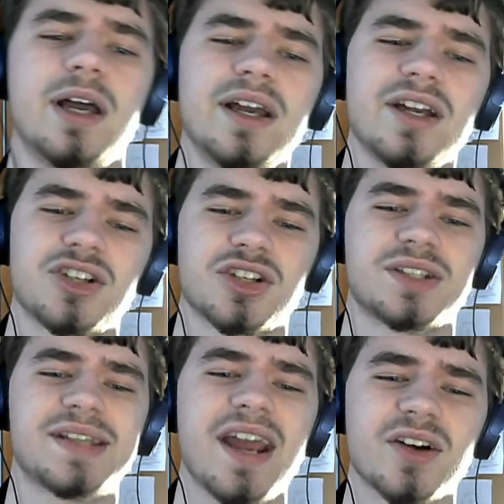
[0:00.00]
It just
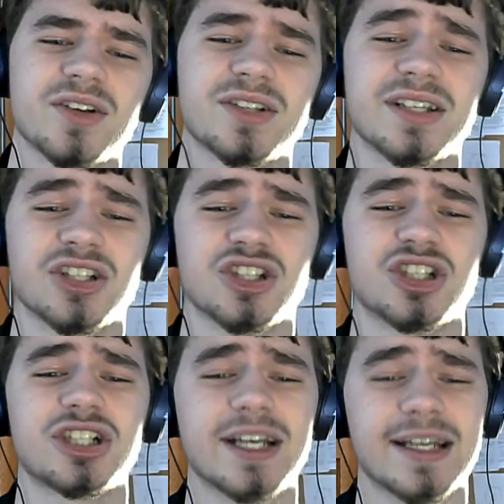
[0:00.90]
tears it to
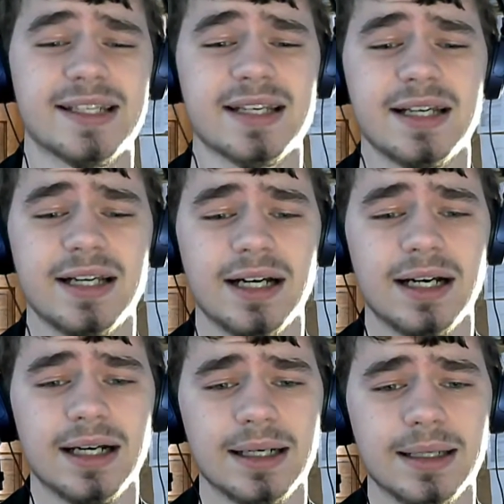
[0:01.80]
shit.
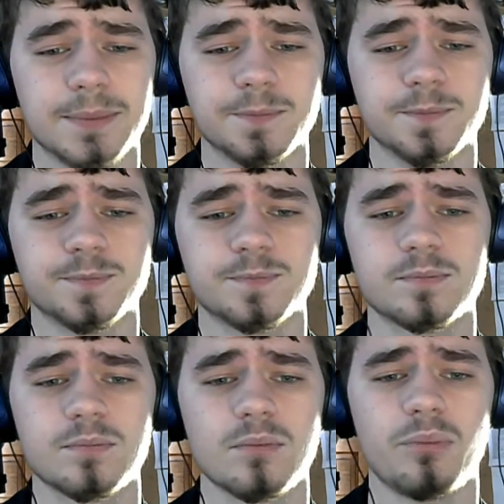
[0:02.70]
Um,
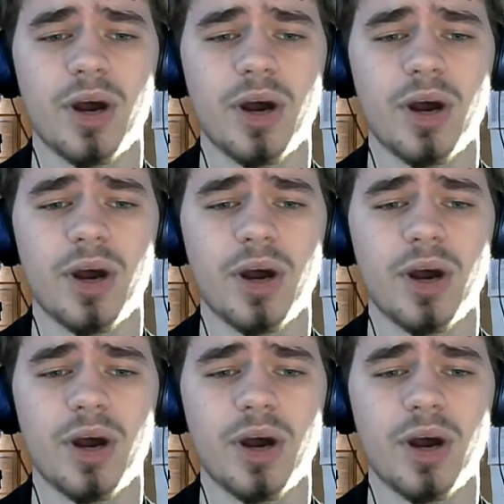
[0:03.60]
but